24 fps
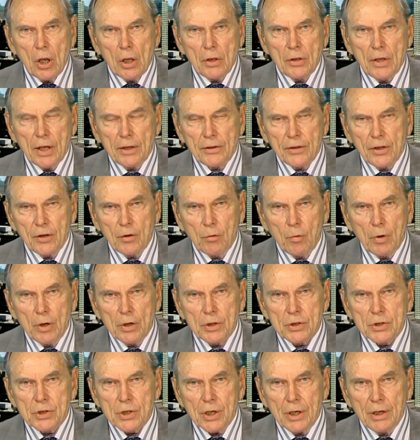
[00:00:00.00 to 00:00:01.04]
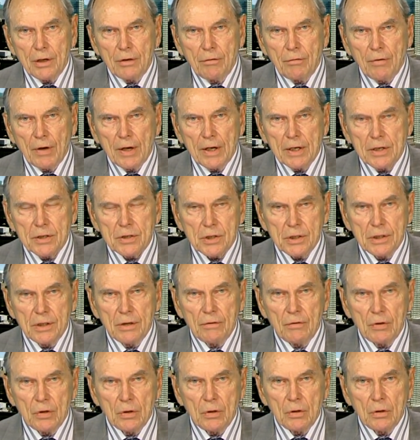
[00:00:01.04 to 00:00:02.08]
that there was advice
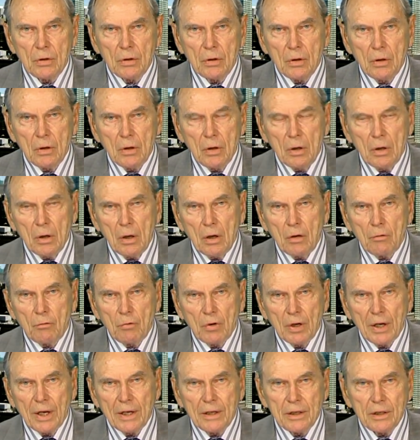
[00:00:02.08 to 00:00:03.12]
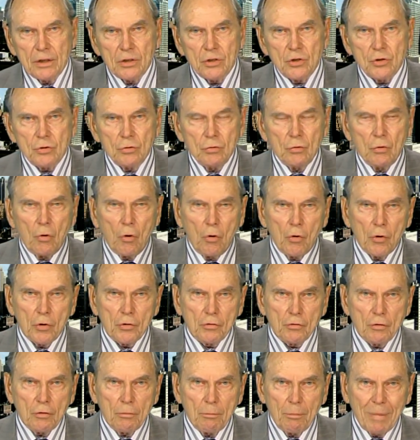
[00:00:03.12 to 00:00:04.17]
given relating to
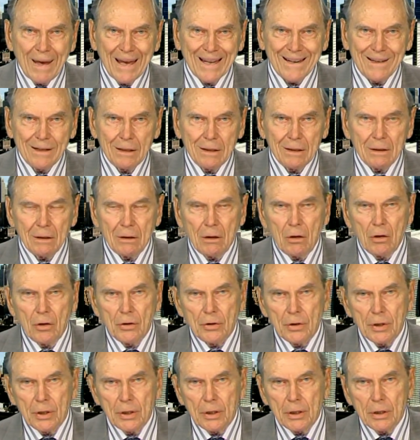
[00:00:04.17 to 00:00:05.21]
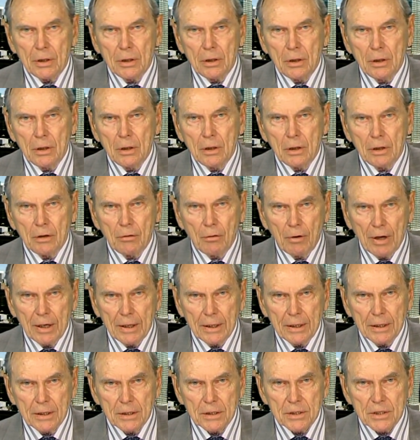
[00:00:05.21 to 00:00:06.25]
order of battle on the
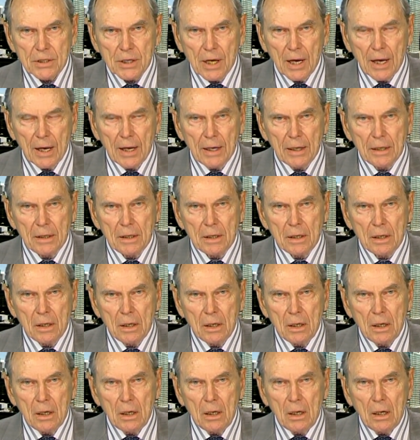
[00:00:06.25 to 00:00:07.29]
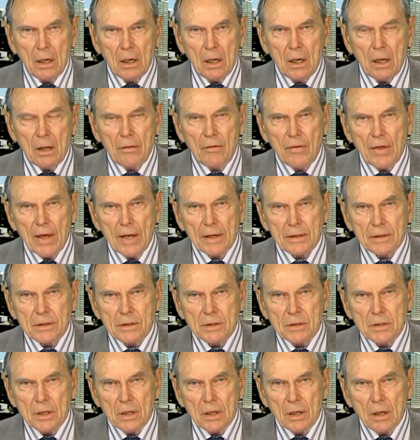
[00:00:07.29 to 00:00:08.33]
Iranian side that
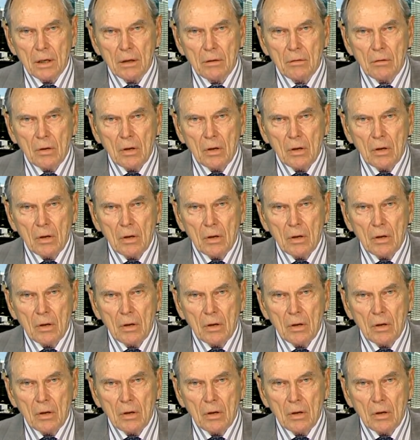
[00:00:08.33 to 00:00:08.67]
uh,